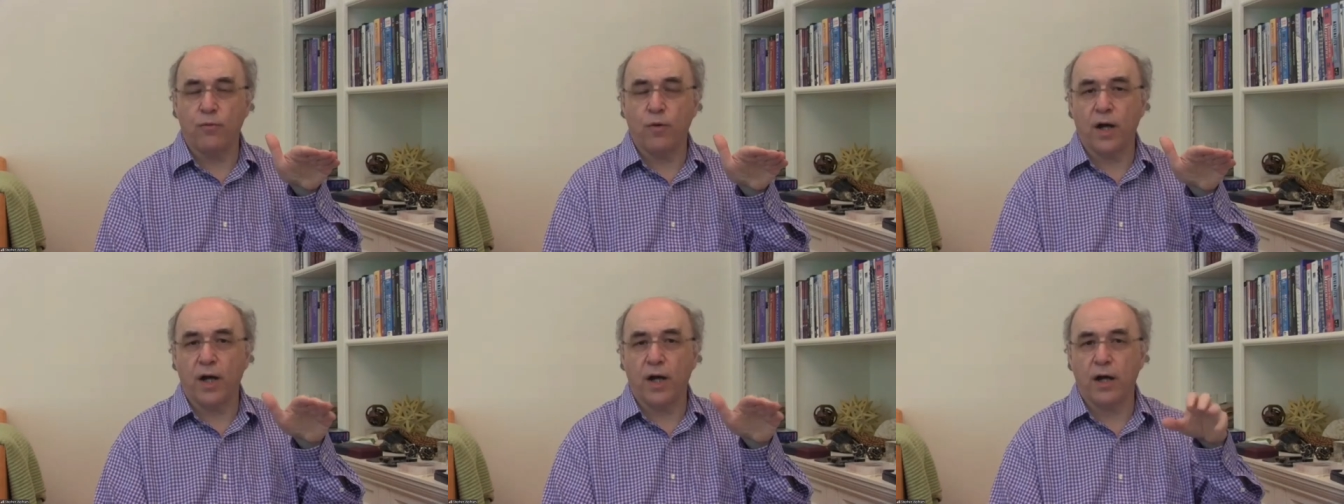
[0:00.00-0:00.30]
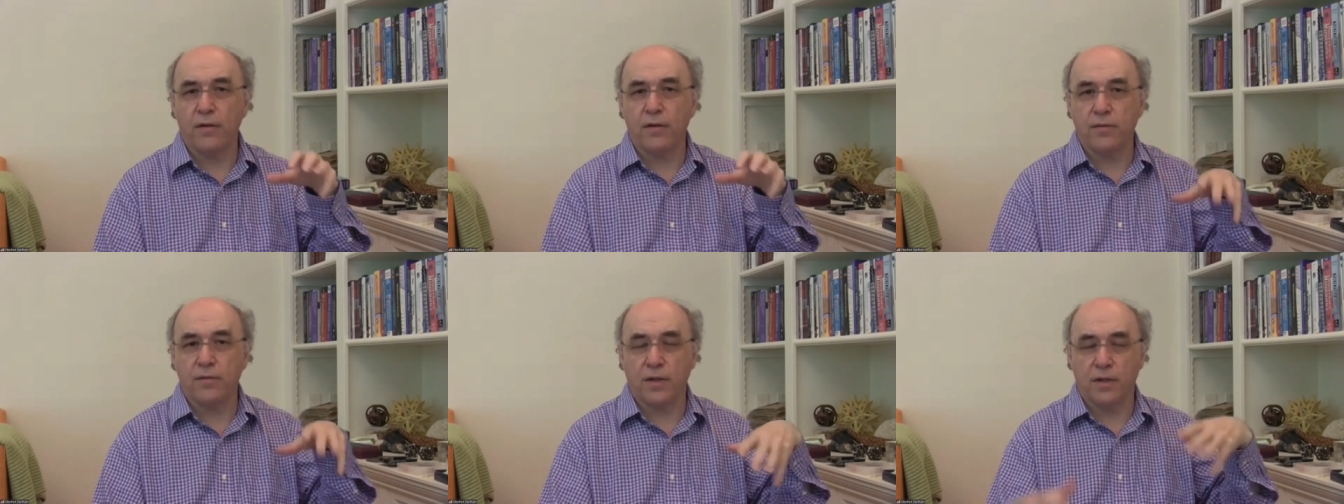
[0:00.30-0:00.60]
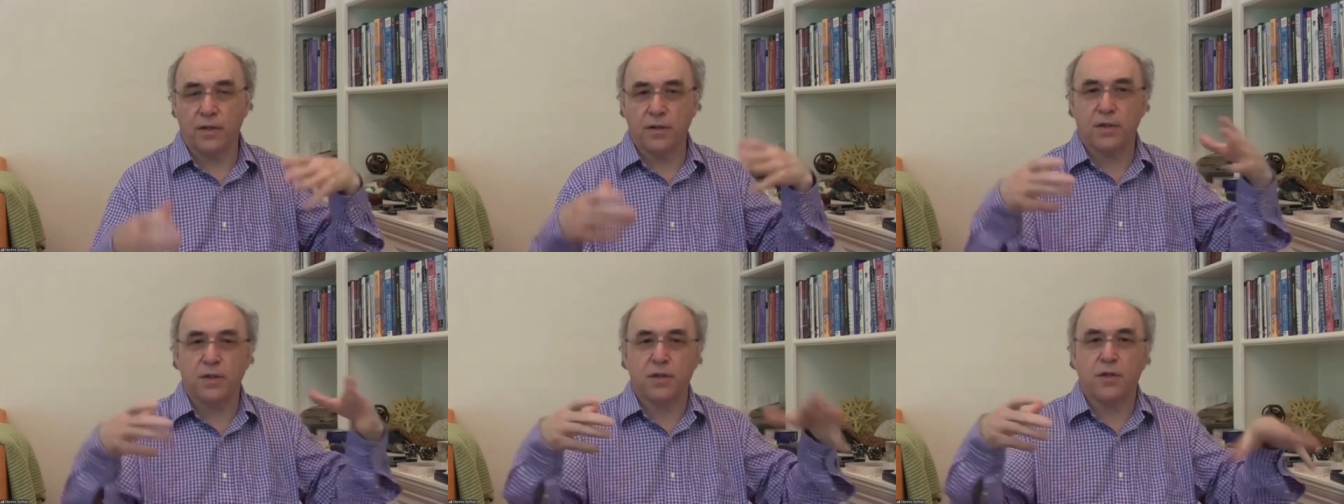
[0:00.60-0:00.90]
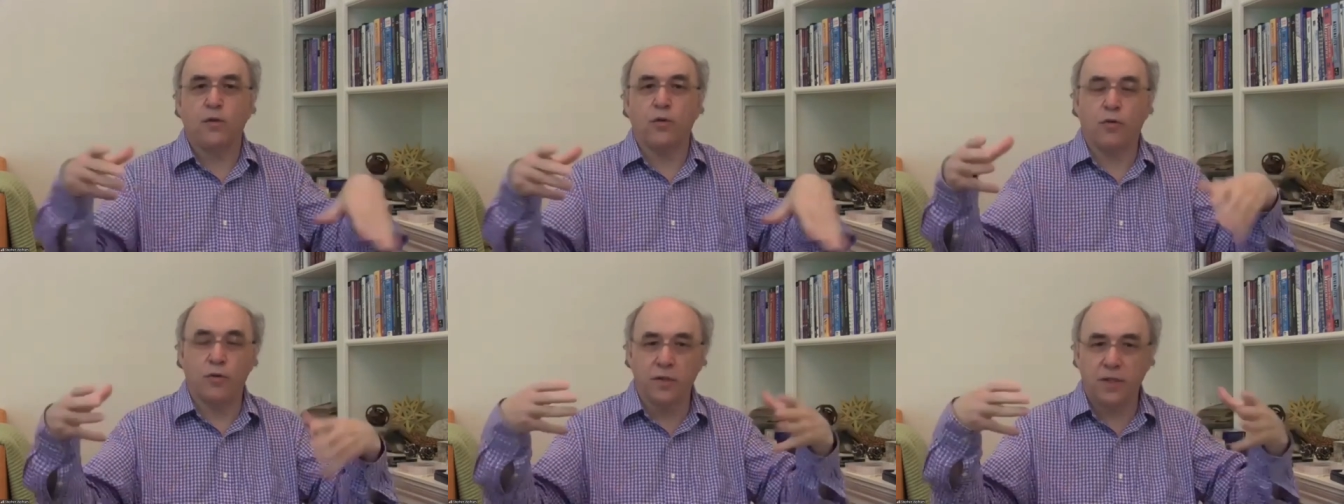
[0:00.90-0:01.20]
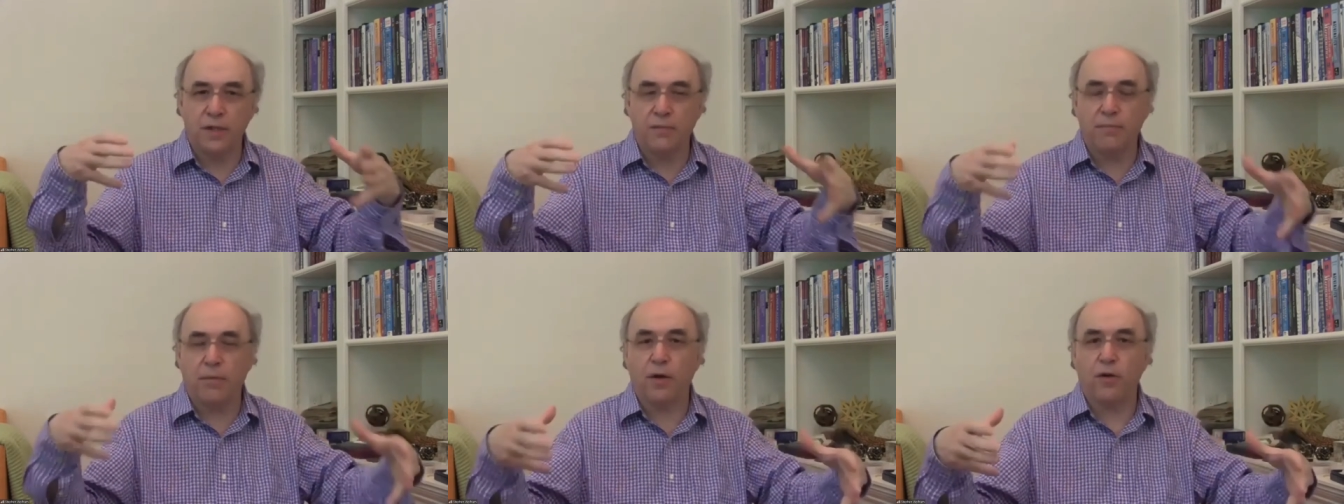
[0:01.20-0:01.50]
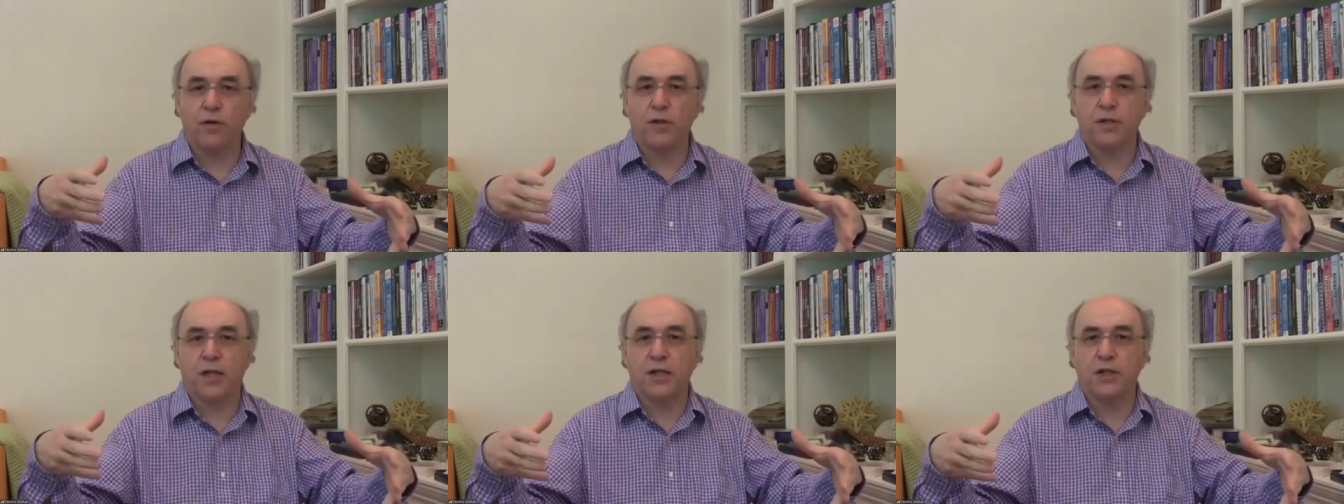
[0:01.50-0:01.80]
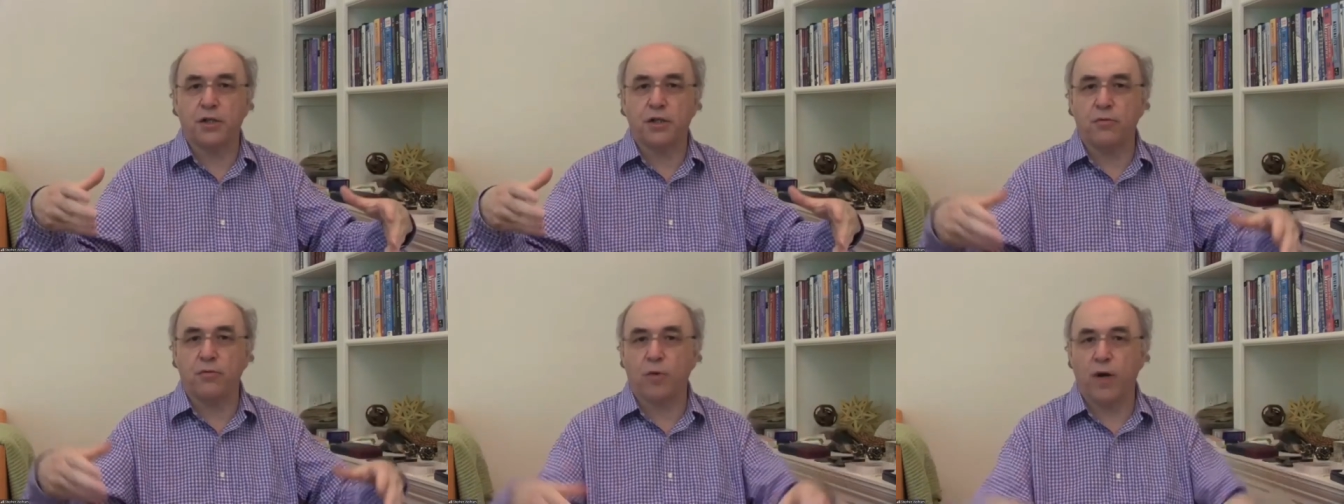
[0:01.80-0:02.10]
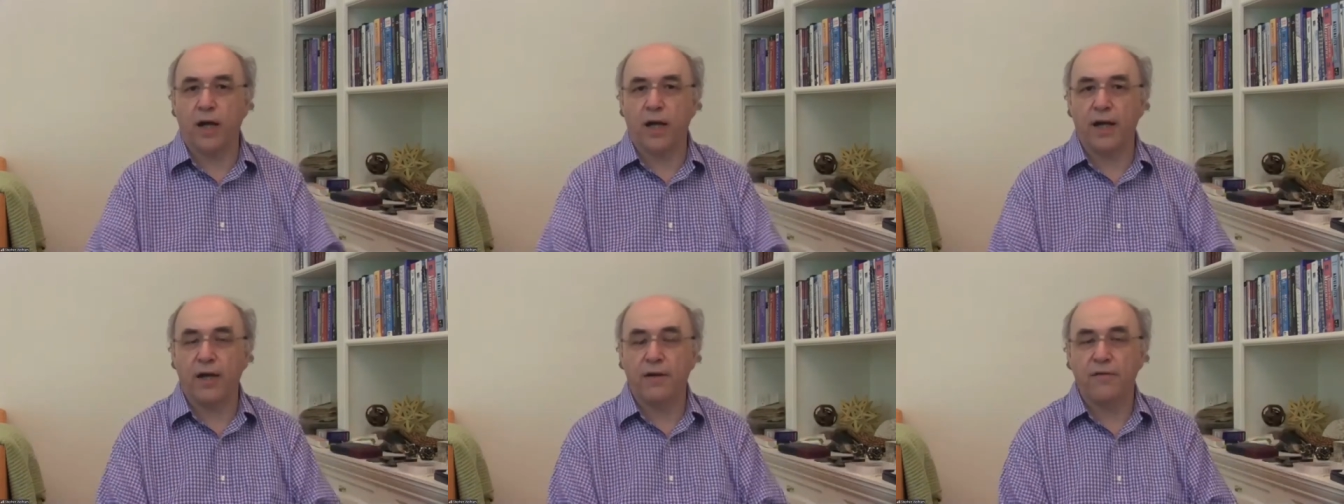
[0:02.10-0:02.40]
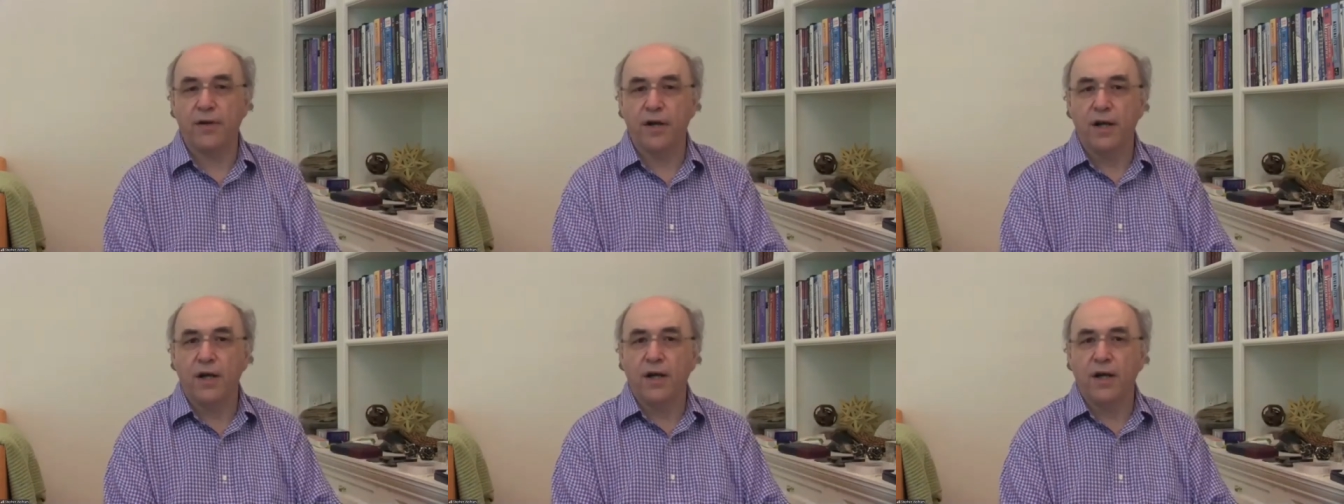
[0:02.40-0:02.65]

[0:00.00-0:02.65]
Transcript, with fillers: where the so-called depolarization wave,